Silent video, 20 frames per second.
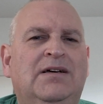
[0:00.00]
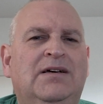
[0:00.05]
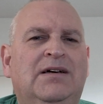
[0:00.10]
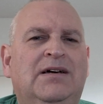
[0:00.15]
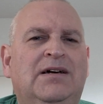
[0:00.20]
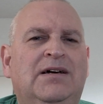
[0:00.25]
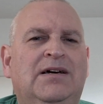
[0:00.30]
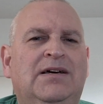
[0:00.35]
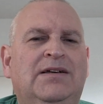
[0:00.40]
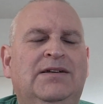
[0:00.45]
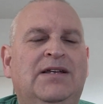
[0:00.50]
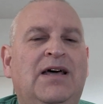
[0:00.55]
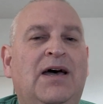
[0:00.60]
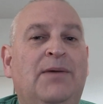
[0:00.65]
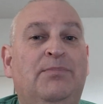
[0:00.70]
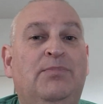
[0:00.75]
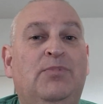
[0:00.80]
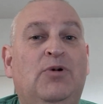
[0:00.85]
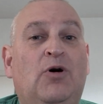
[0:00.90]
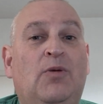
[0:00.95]
And
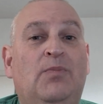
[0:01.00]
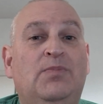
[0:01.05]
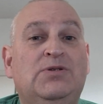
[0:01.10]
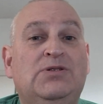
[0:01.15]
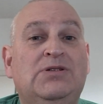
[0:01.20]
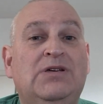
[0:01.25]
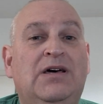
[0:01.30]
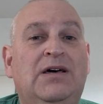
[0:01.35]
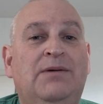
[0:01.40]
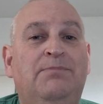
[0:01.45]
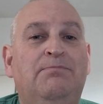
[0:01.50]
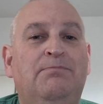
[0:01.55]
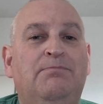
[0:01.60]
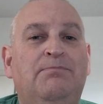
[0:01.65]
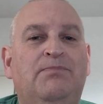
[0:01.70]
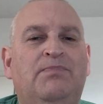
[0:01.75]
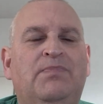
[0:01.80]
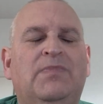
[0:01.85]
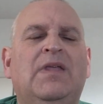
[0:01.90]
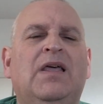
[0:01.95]
up pops,
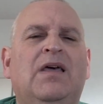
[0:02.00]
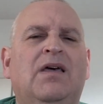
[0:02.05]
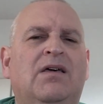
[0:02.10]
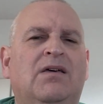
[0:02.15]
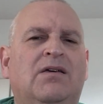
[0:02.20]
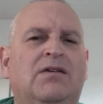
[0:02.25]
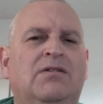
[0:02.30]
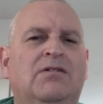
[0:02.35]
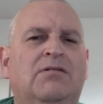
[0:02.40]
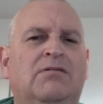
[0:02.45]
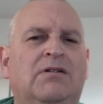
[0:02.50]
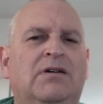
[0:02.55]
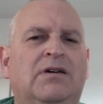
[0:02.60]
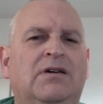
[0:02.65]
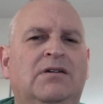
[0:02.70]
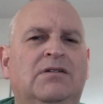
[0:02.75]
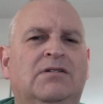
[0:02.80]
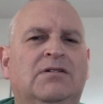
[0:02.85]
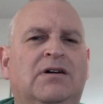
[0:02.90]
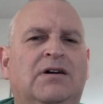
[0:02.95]
your
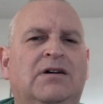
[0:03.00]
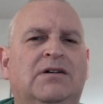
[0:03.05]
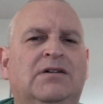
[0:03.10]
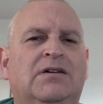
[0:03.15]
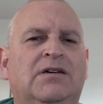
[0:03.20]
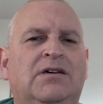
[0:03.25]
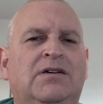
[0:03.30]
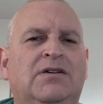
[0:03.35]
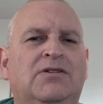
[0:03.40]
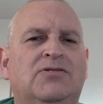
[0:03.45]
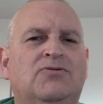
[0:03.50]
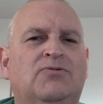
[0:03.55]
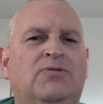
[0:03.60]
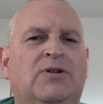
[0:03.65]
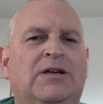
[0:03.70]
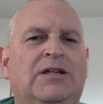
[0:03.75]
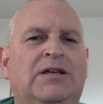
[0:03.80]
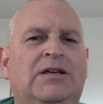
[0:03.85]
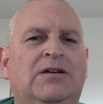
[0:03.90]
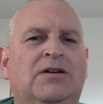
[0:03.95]
AirTag is
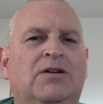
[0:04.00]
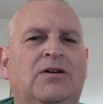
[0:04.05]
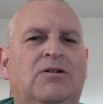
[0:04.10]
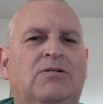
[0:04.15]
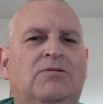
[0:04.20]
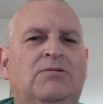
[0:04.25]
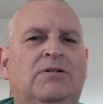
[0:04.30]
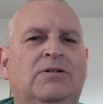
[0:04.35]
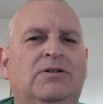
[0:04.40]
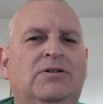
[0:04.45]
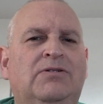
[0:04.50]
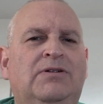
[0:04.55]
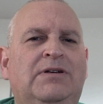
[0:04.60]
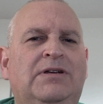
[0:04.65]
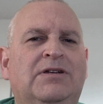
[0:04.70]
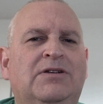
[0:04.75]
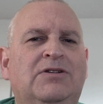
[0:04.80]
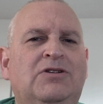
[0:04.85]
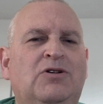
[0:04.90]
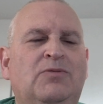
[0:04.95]
running low. You
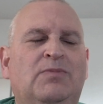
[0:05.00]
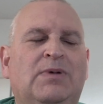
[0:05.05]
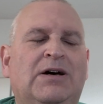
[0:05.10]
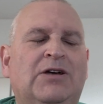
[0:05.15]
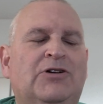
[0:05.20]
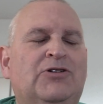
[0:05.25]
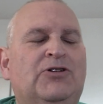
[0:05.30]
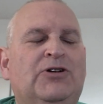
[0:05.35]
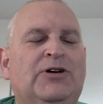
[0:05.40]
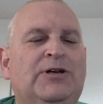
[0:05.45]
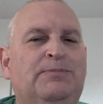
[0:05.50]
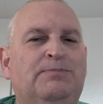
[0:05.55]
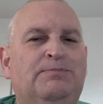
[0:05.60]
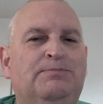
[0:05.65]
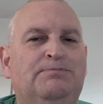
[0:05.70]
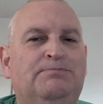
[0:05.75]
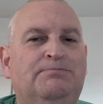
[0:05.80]
need a new battery.